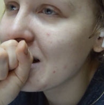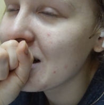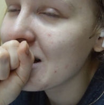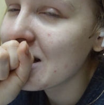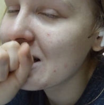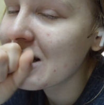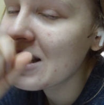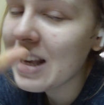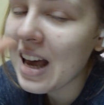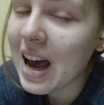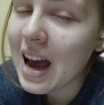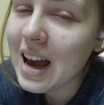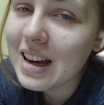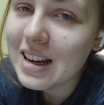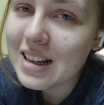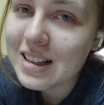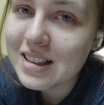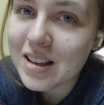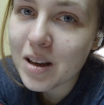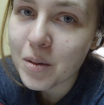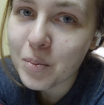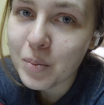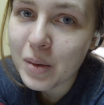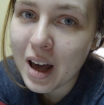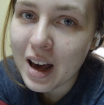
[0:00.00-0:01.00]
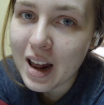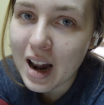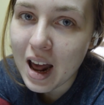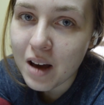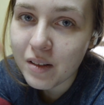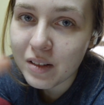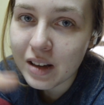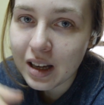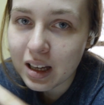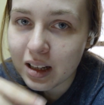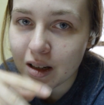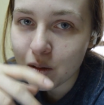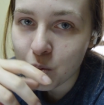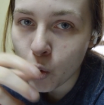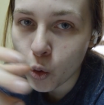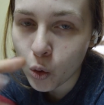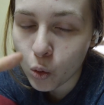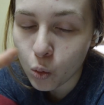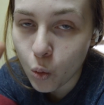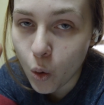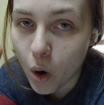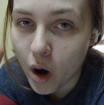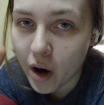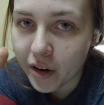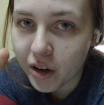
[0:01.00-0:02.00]
Sky ends up not having any more
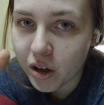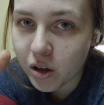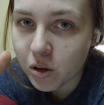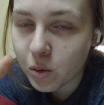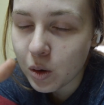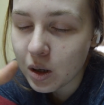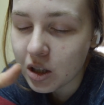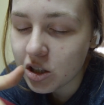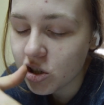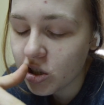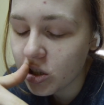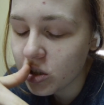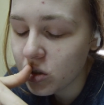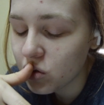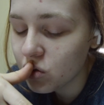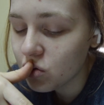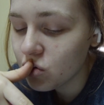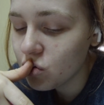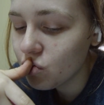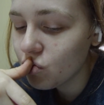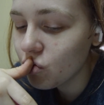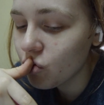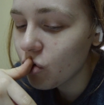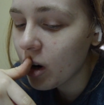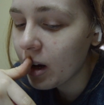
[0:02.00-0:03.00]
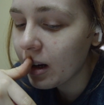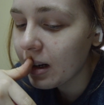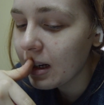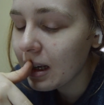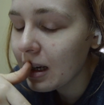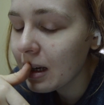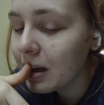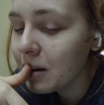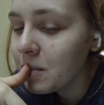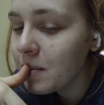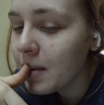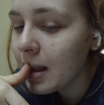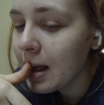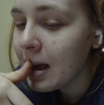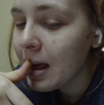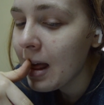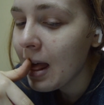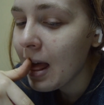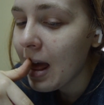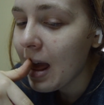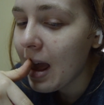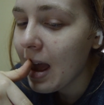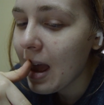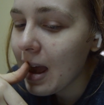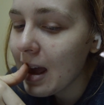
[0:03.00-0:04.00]
water while she's running,
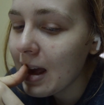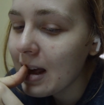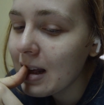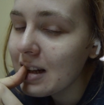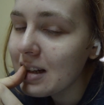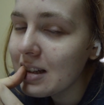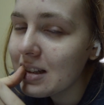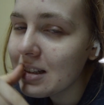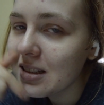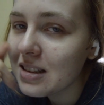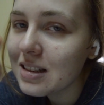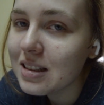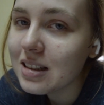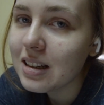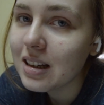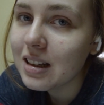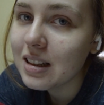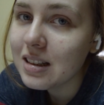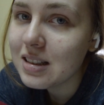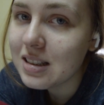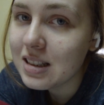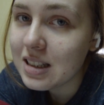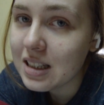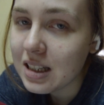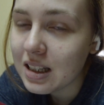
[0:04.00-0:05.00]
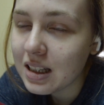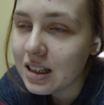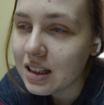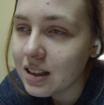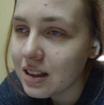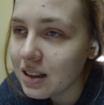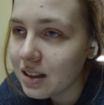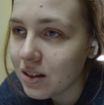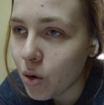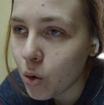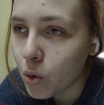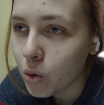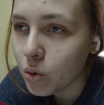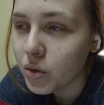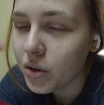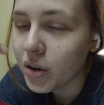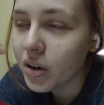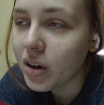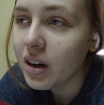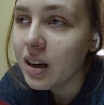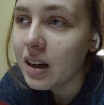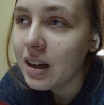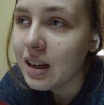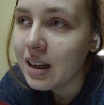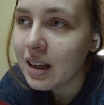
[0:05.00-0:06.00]
and Dean
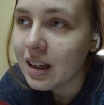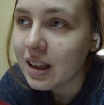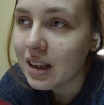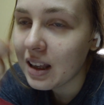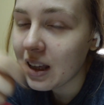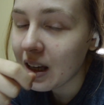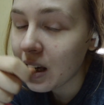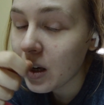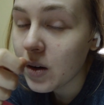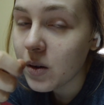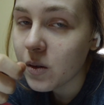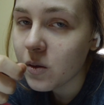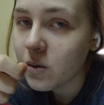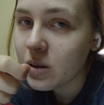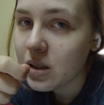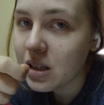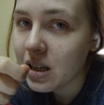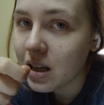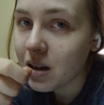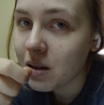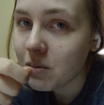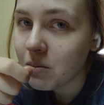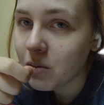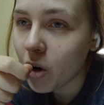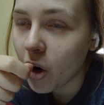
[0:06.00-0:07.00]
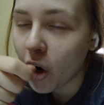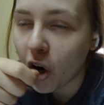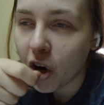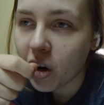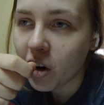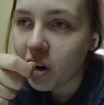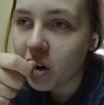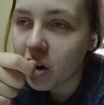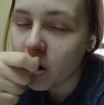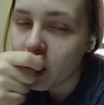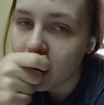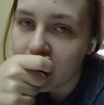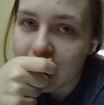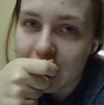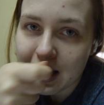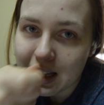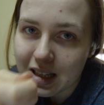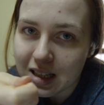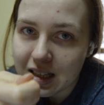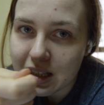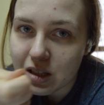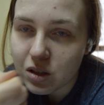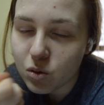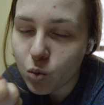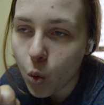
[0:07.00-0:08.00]
Holder gives her
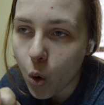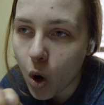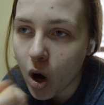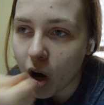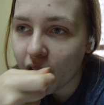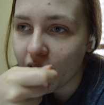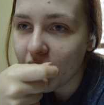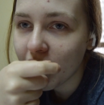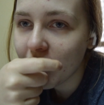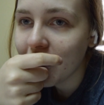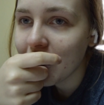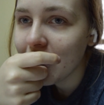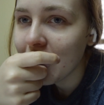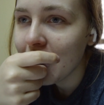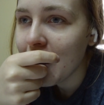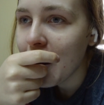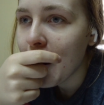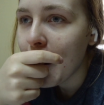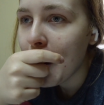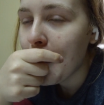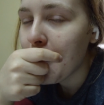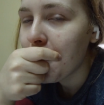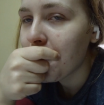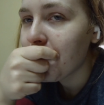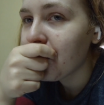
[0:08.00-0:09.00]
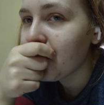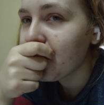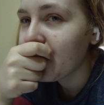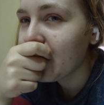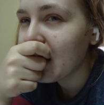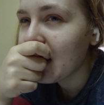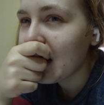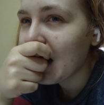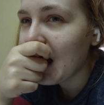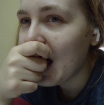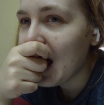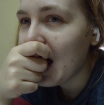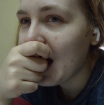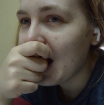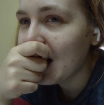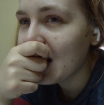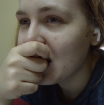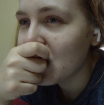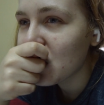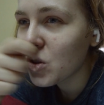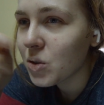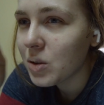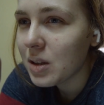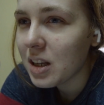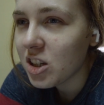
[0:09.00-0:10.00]
his water, and
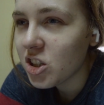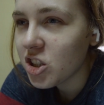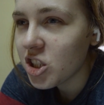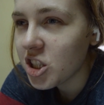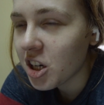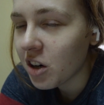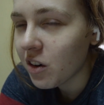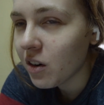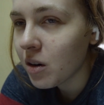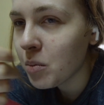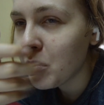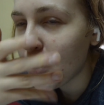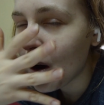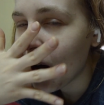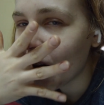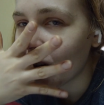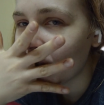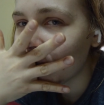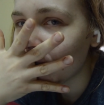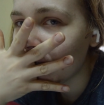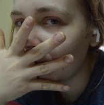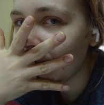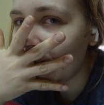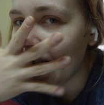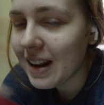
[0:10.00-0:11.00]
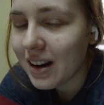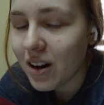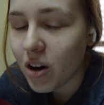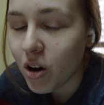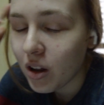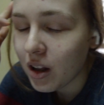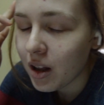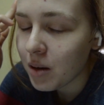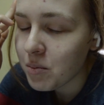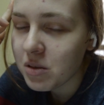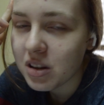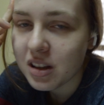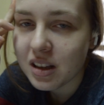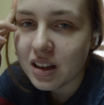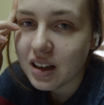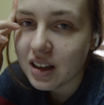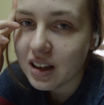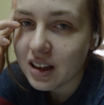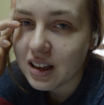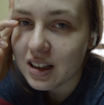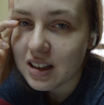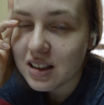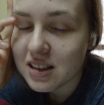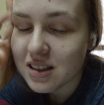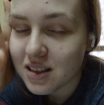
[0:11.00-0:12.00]
so they share a bottle, and all I'm
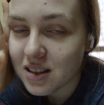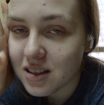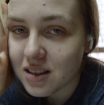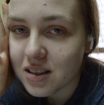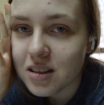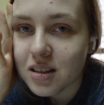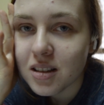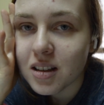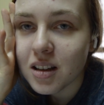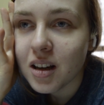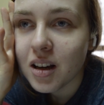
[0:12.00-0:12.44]
thinking is